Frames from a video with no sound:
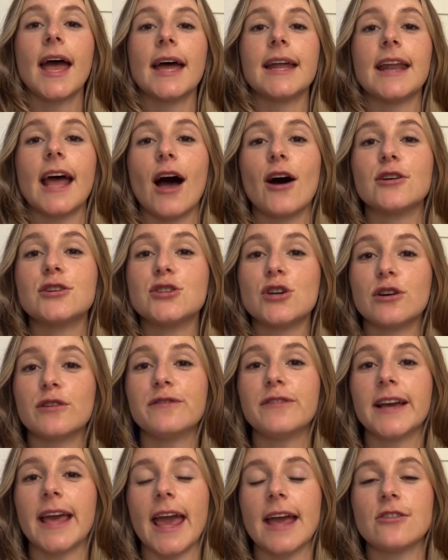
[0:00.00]
Now, don't
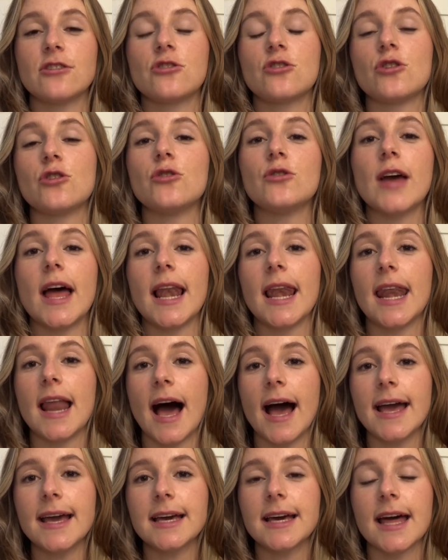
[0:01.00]
forget to
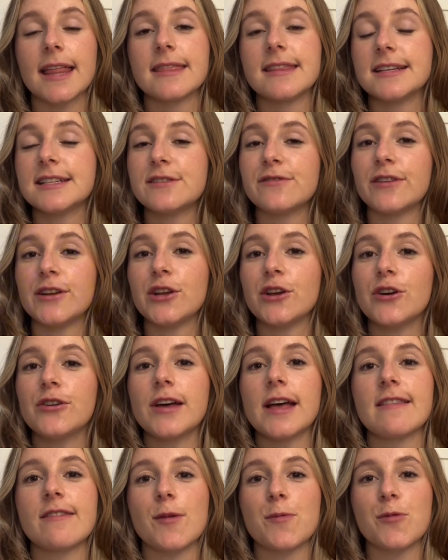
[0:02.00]
like this video
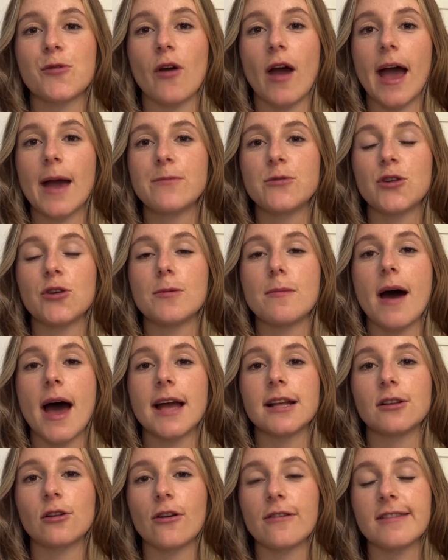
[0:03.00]
and subscribe to my
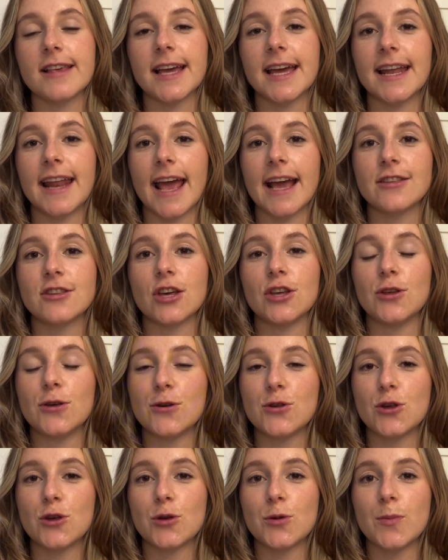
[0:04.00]
Xhosa Connect
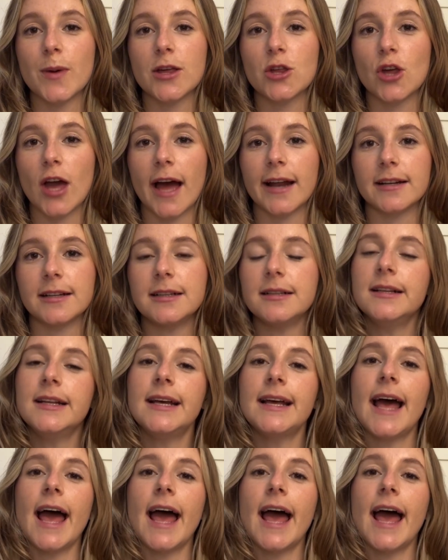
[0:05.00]
YouTube channel.